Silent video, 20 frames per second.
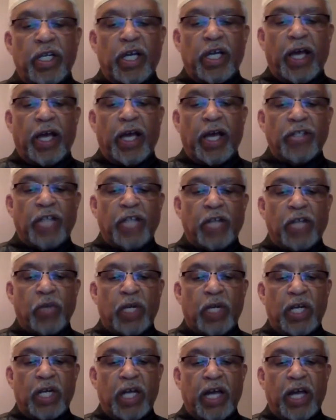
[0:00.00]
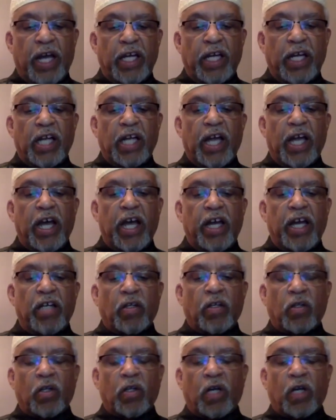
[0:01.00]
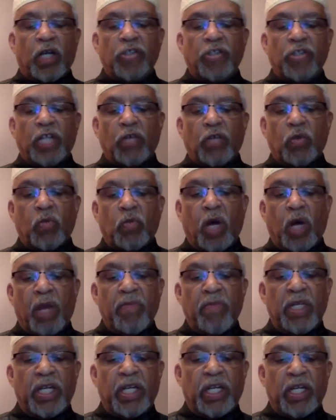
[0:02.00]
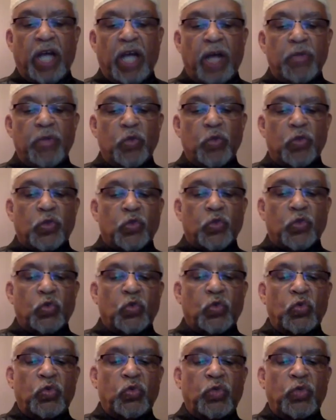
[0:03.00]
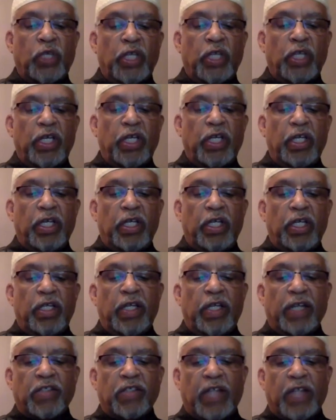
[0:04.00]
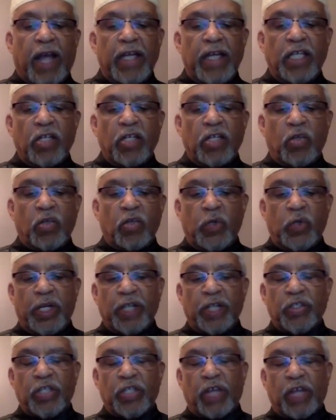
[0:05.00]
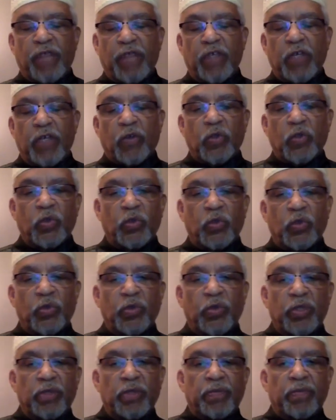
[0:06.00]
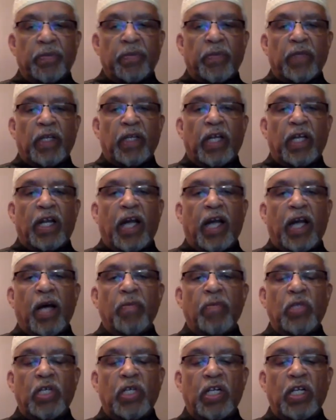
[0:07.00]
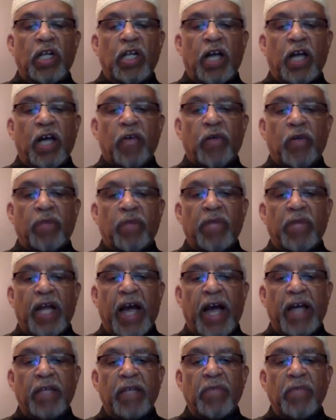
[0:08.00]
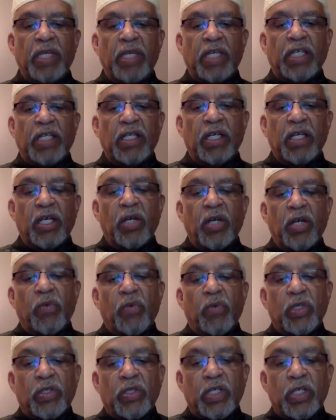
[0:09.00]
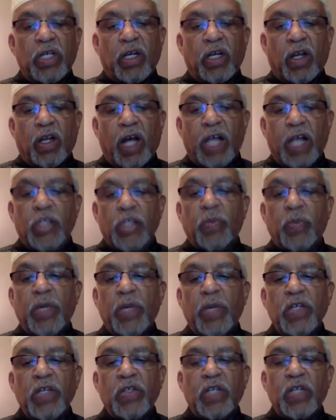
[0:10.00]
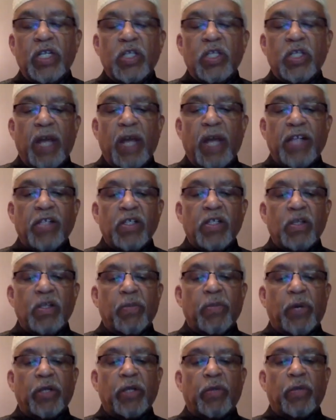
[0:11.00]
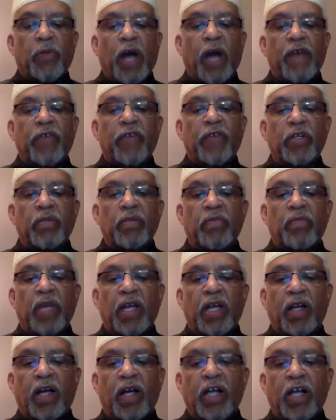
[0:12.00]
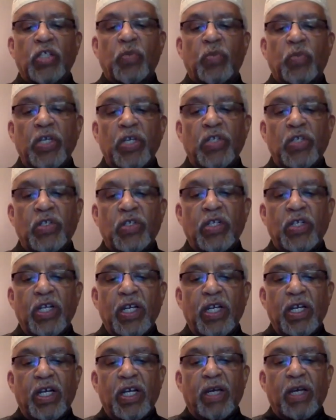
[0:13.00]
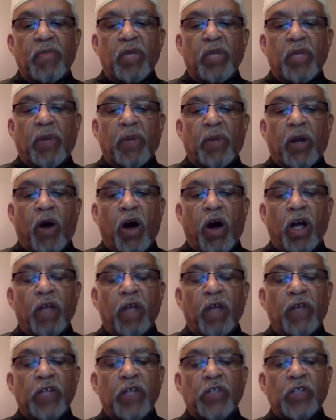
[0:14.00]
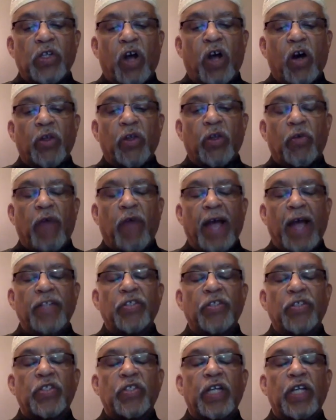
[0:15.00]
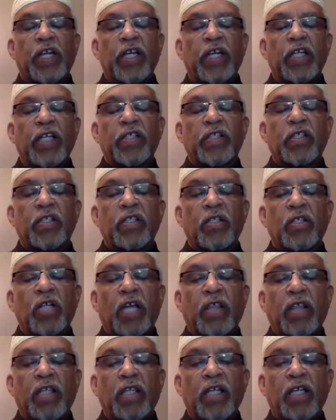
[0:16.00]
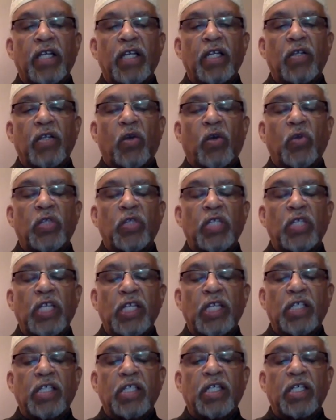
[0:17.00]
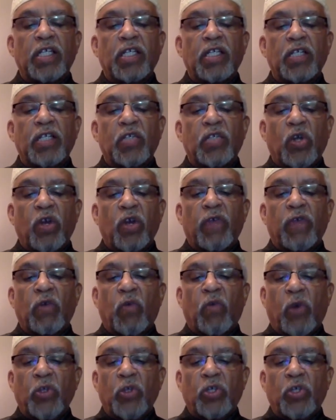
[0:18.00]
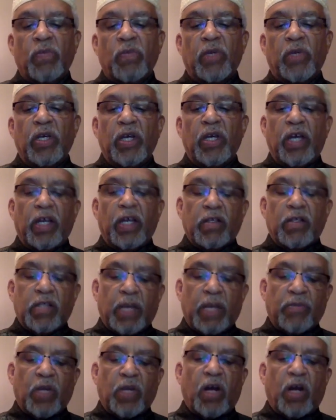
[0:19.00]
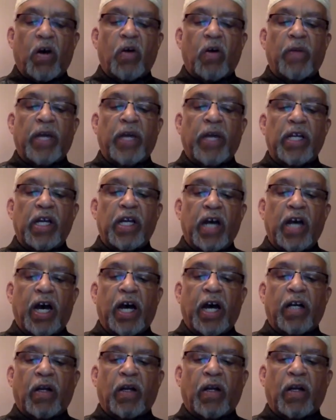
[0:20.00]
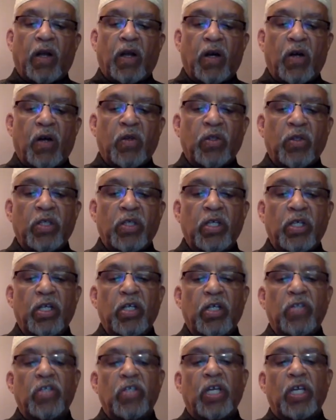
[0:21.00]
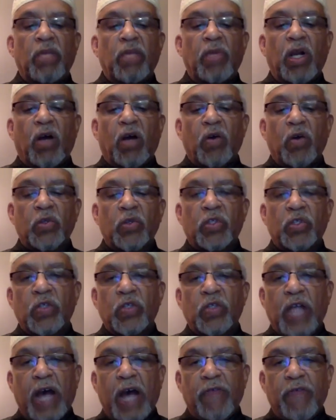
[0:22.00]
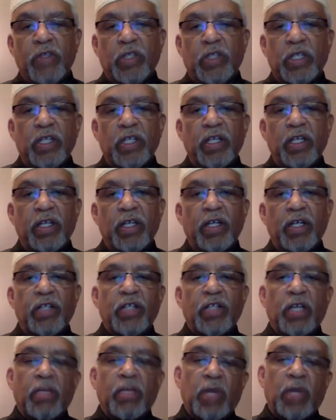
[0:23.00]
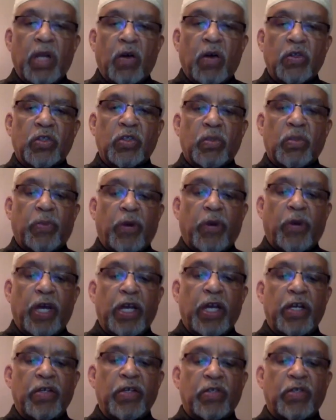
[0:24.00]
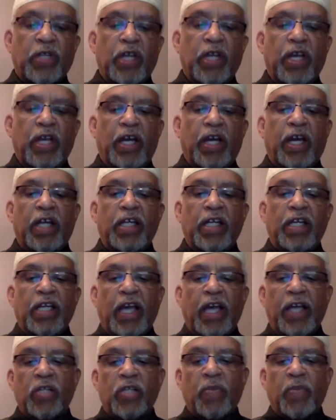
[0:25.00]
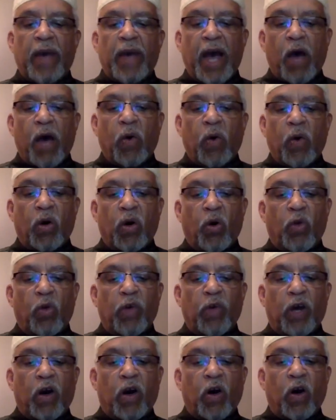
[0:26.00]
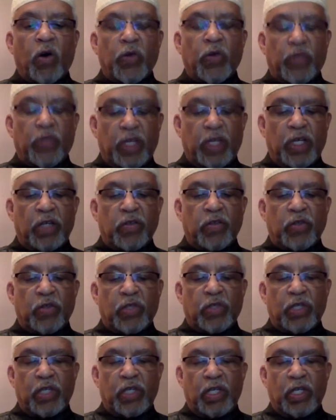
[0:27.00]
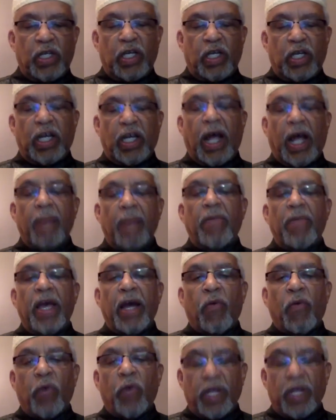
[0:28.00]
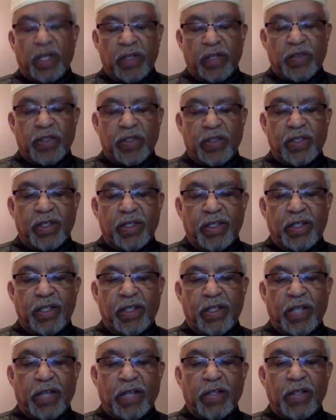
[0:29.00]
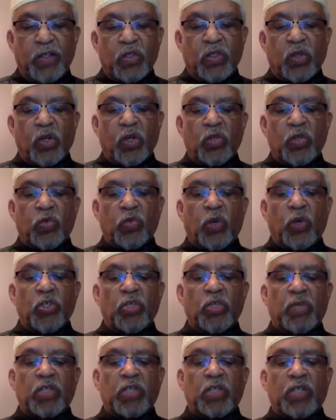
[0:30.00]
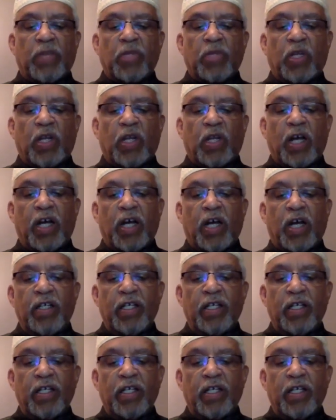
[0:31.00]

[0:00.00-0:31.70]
Ashhadu an la ilaha illallah. Ashhadu Muhammadan Abdul Rasuluhu. Nasta'inuhu wa nastaghfiruhu. Alhamdulillah Rabbil Alameen. We seek Allah's peace and his blessings upon the Prophet, and may Allah's peace be upon all of us and all the righteous. There is nothing, no deity deserving worship except Almighty God alone. To him belongs the sovereignty, to him belongs the praise, and he has power over all things. And I bear witness that nothing deserves worship except Allah.